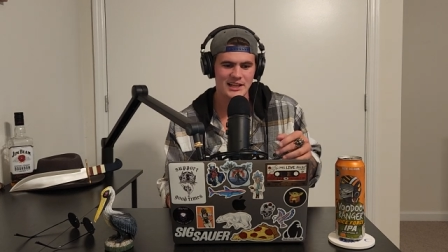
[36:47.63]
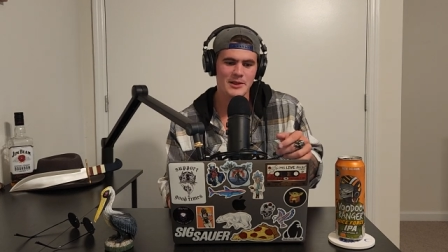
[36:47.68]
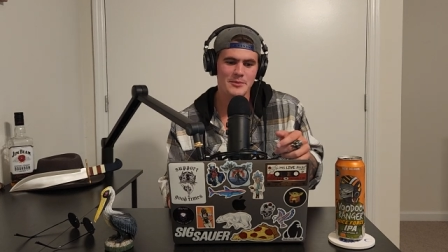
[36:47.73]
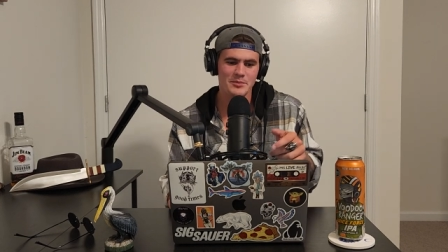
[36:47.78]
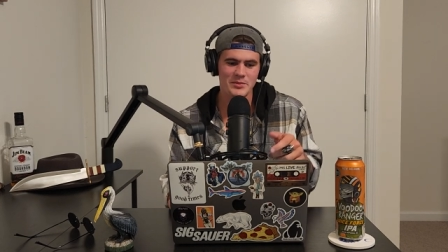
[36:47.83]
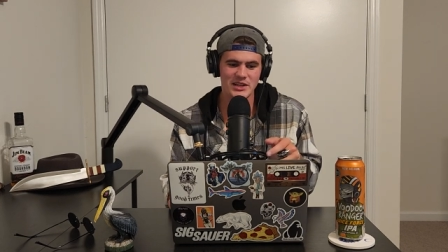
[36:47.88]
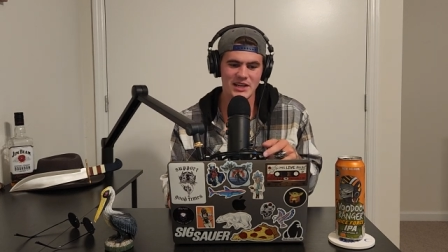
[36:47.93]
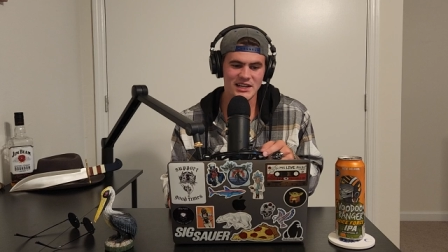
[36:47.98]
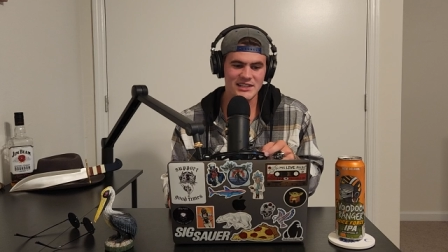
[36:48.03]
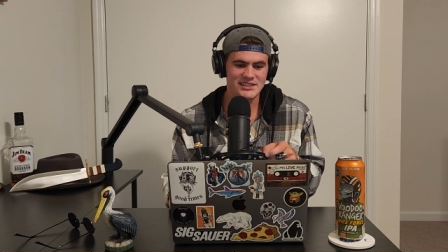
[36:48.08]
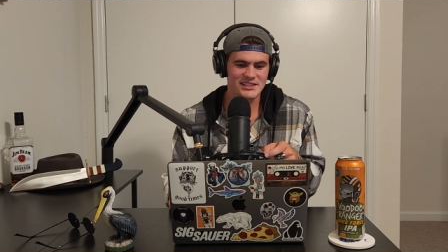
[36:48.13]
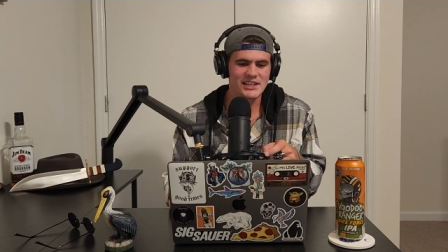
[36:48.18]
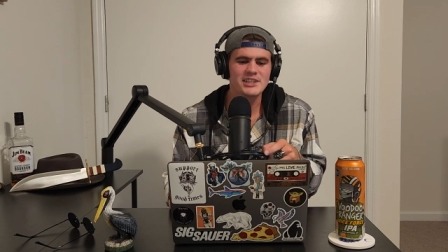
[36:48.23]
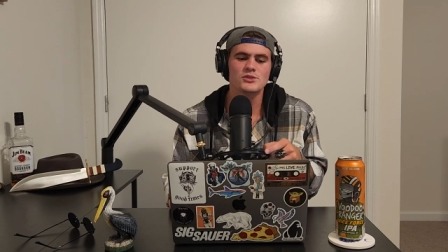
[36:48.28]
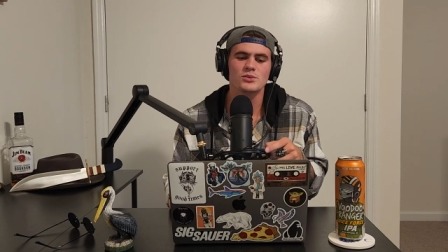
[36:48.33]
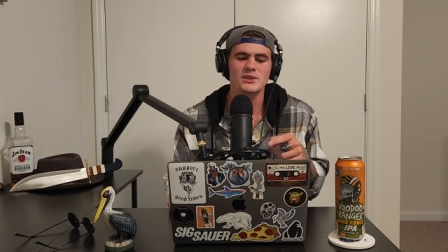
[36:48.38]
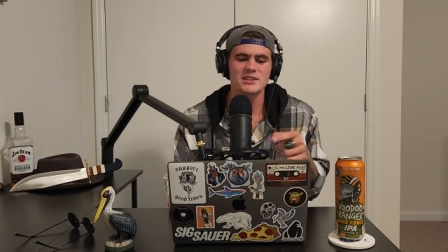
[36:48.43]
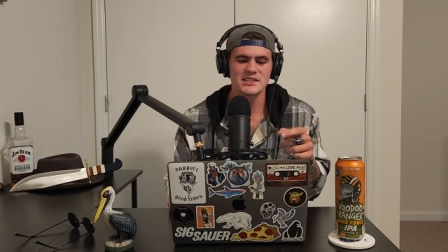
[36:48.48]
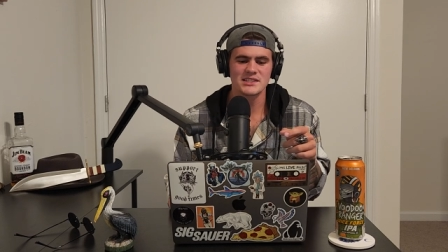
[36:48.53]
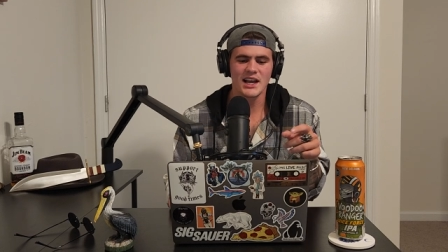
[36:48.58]
Because this
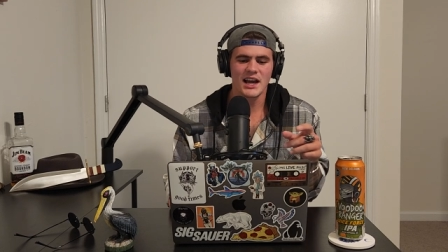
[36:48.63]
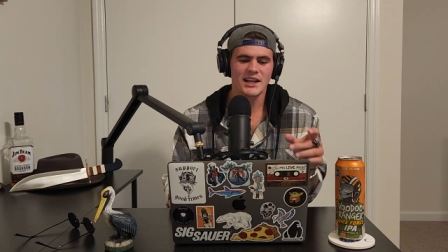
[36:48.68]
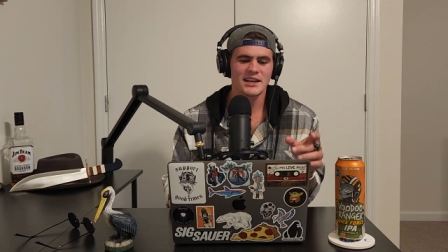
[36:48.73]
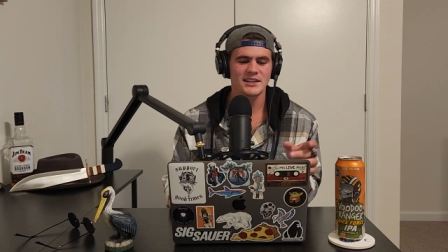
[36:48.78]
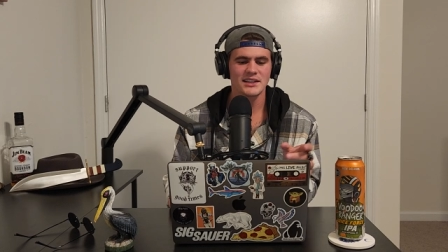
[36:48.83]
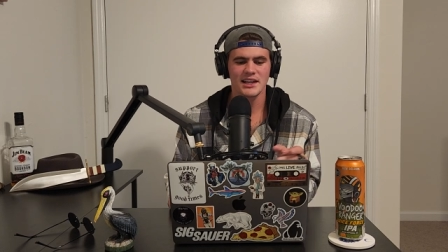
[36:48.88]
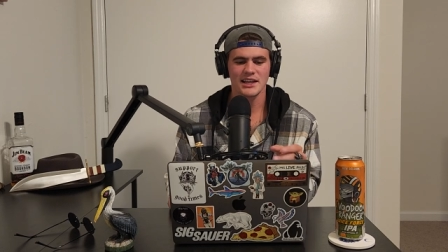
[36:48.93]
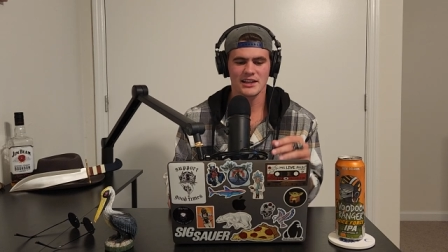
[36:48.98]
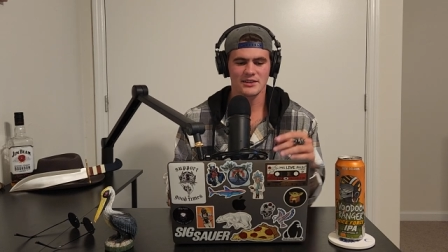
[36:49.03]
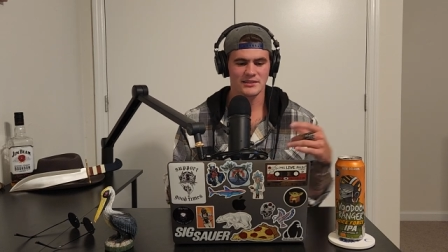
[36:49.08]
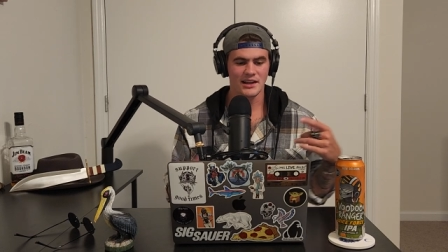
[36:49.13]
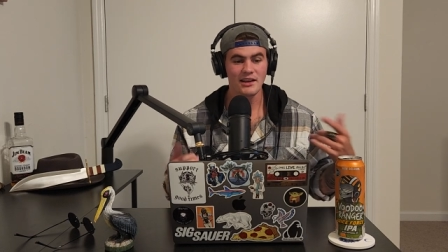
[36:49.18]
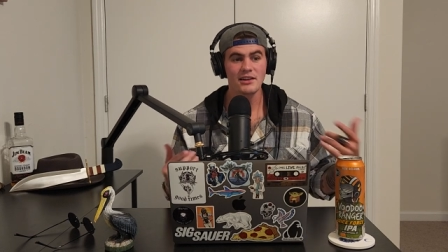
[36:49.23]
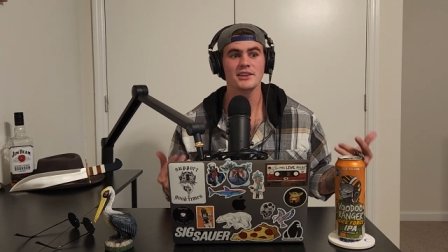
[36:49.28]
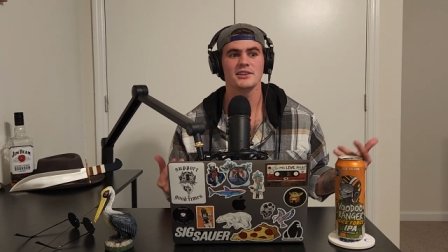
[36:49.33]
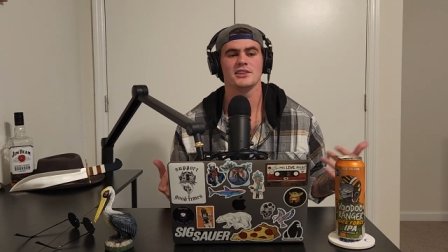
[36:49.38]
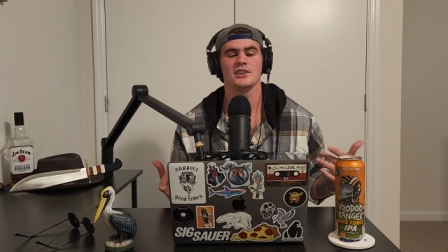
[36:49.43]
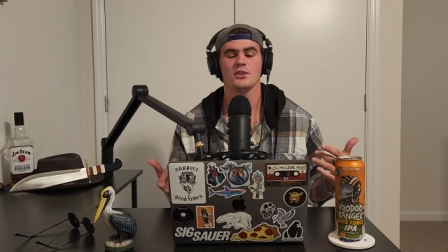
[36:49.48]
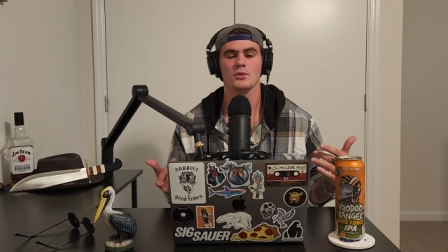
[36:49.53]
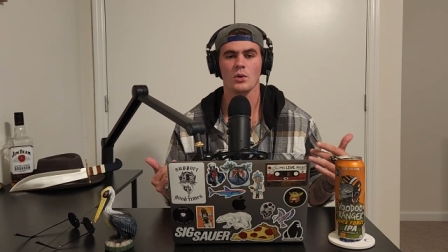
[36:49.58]
one's kind of like nailing
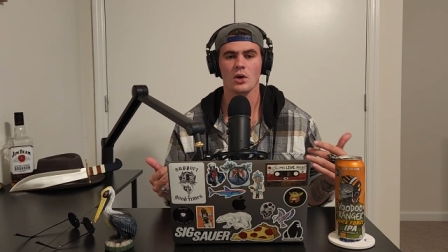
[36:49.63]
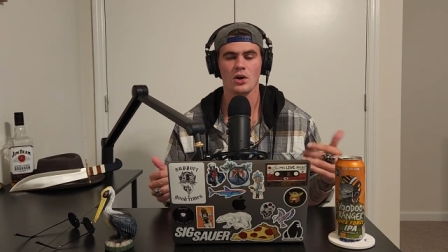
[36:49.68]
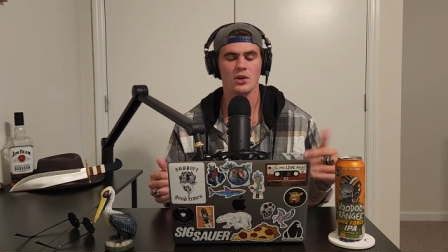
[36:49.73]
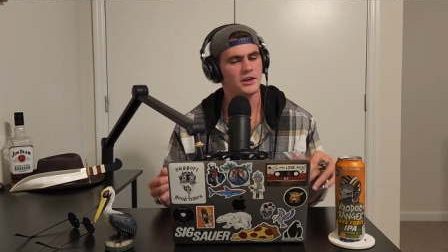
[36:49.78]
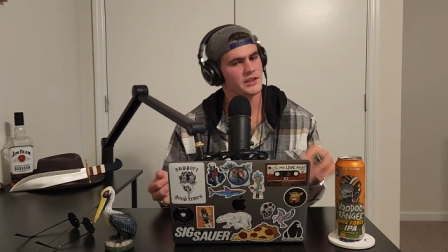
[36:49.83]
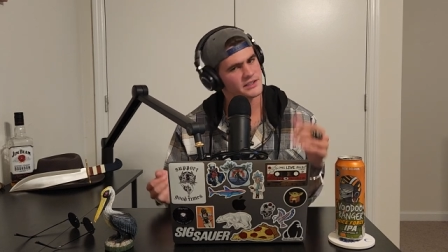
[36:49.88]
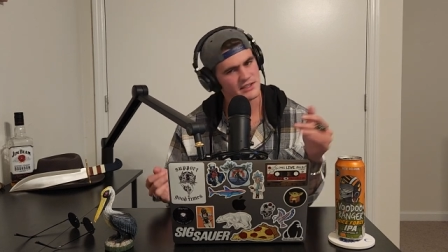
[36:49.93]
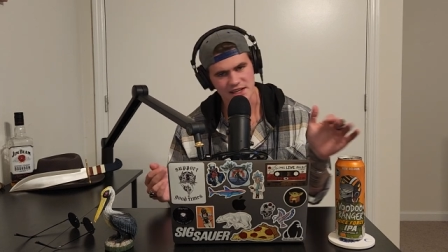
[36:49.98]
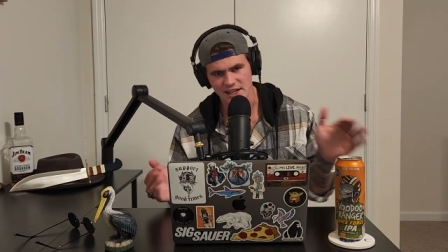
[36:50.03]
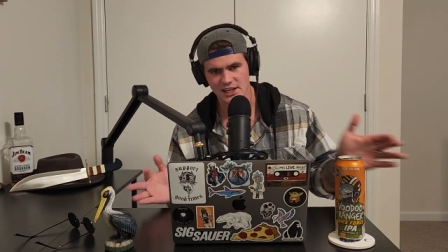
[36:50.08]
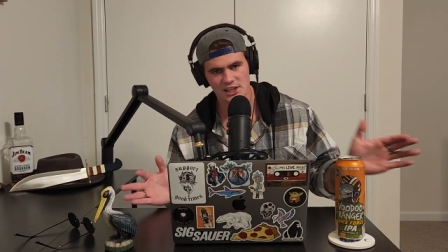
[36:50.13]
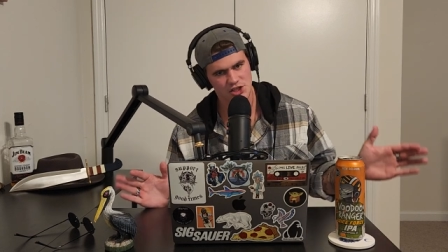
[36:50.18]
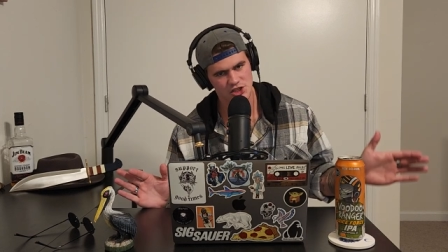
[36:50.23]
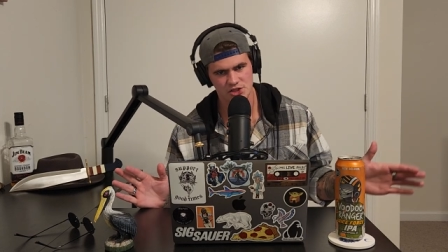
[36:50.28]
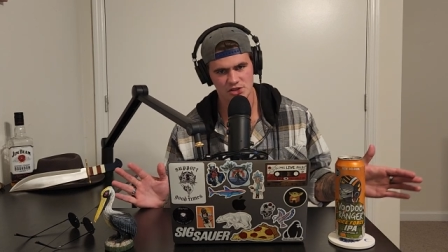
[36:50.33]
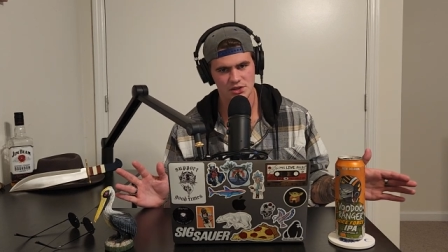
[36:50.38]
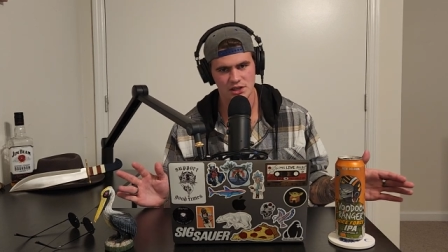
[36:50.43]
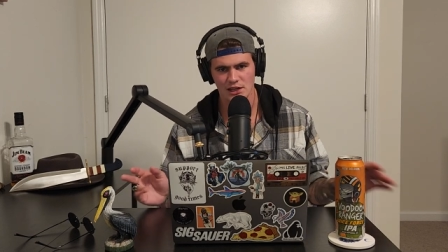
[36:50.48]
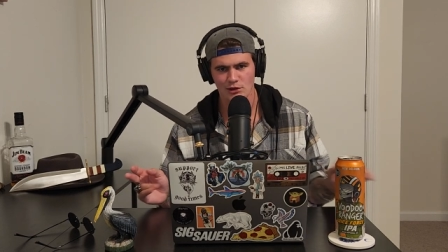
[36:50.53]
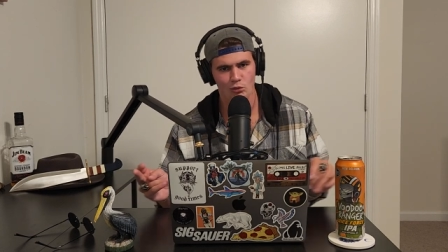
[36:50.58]
to your wall is like
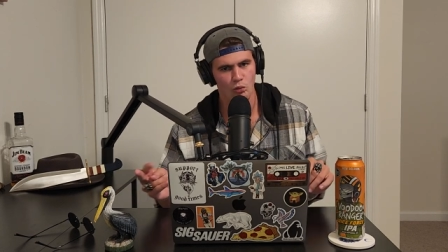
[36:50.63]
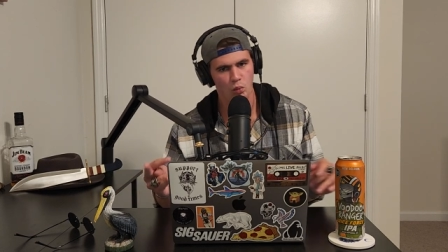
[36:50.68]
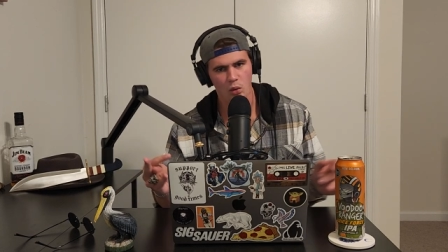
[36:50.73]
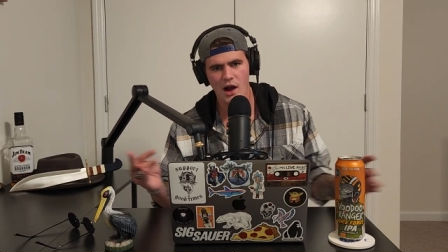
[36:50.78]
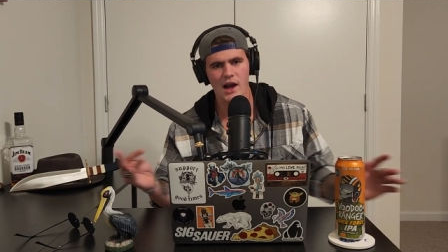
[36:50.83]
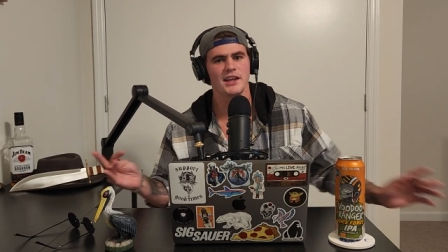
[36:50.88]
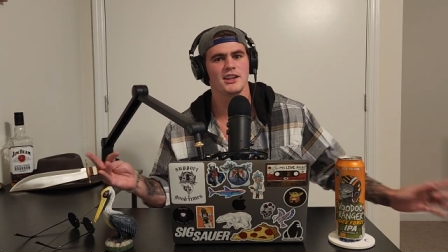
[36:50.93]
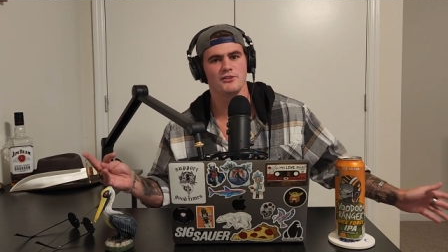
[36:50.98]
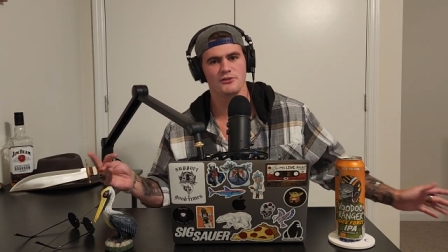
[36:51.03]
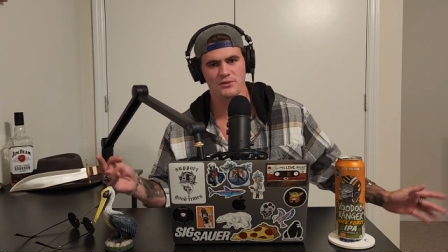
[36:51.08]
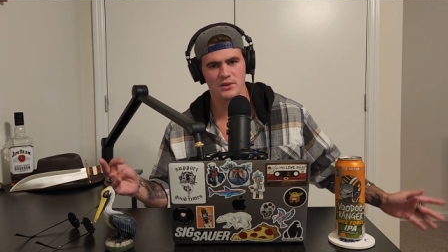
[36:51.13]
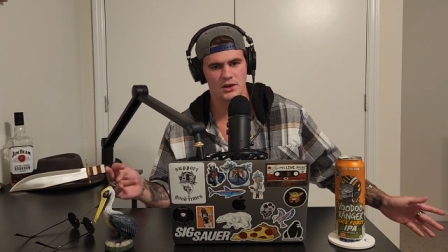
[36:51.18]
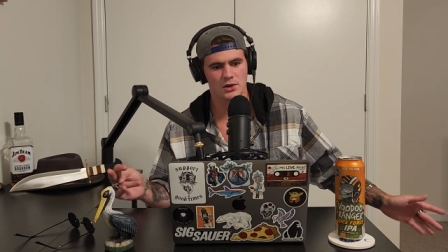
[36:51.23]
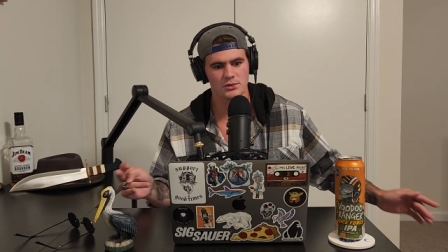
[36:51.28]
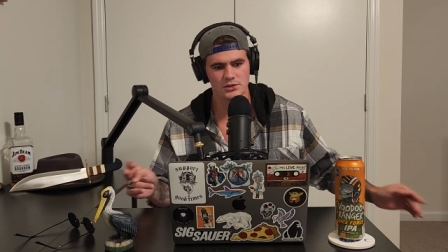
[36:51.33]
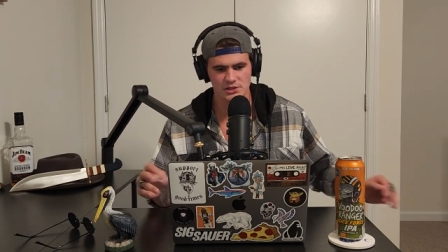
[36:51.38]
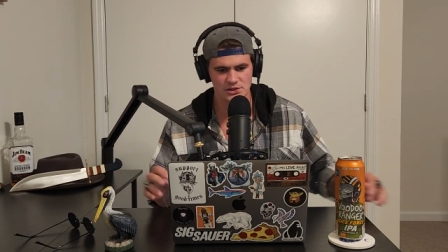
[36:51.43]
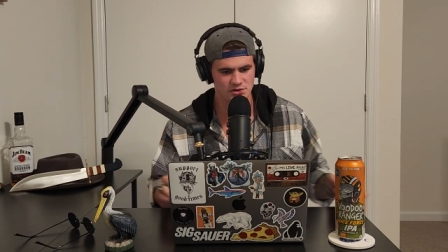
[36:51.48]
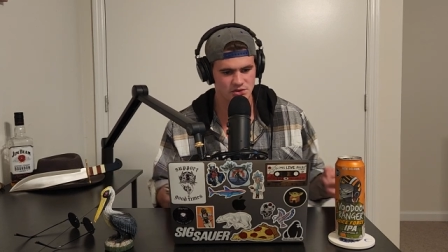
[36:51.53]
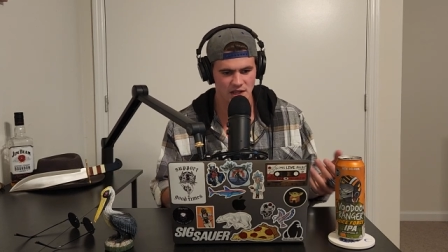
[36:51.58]
extreme. Why the fuck would
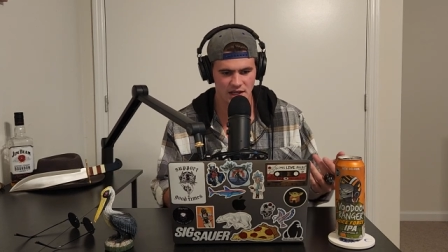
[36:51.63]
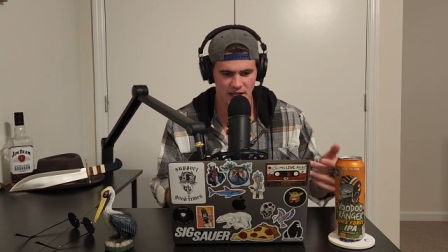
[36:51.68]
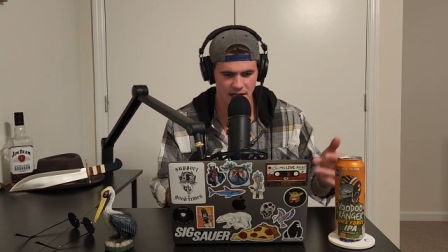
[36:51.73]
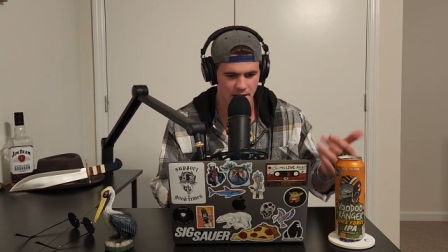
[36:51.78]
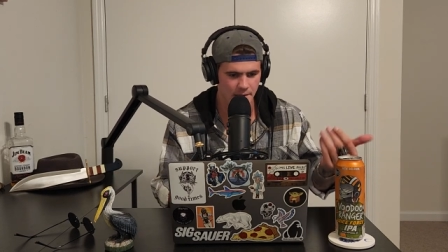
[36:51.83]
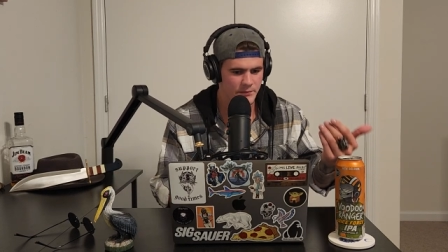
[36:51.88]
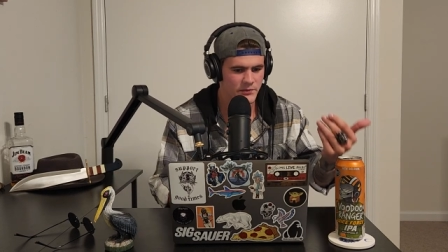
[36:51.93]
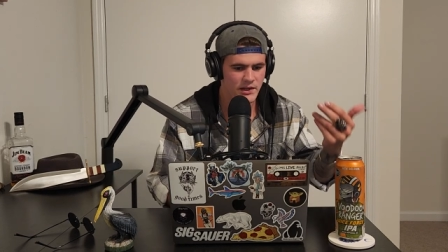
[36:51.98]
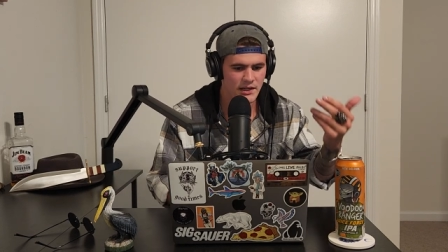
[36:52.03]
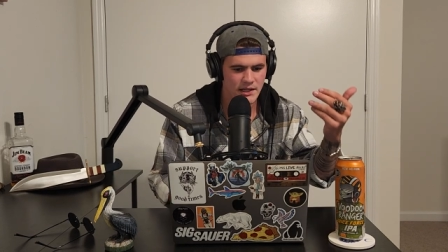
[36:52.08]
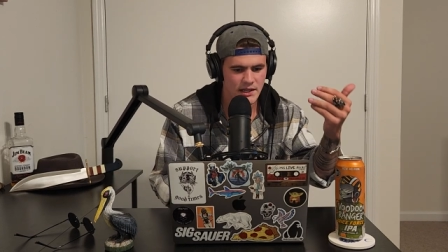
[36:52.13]
you say that?